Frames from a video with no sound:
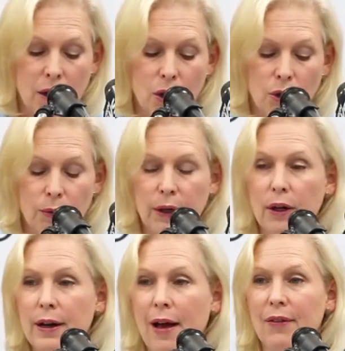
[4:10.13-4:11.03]
career
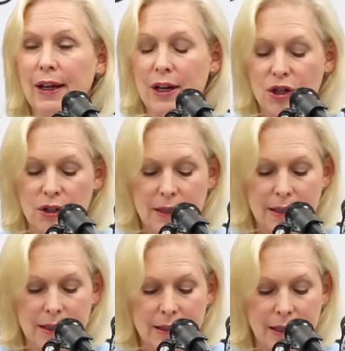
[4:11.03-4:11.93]
navigation
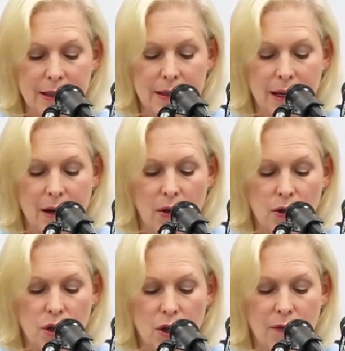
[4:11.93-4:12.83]
assistance, and other
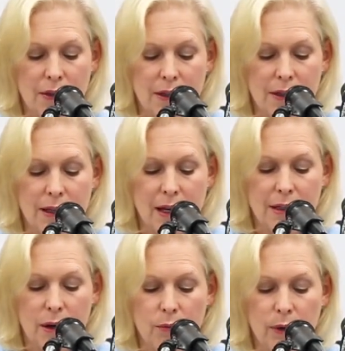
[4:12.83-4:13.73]
services as
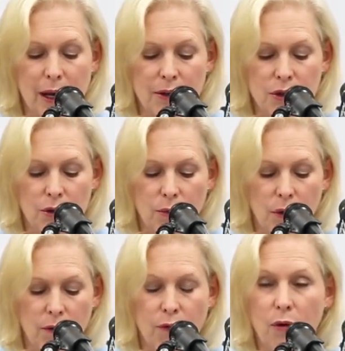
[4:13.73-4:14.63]
they re-enter the
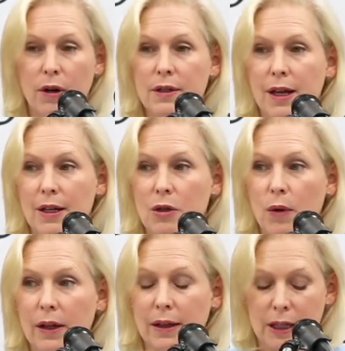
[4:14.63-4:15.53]
workforce as
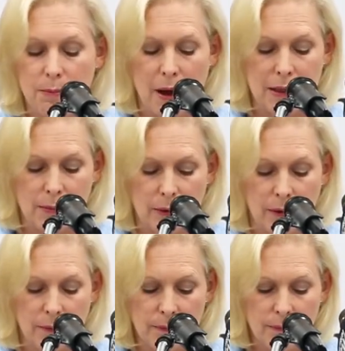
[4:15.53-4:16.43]
quickly as possible.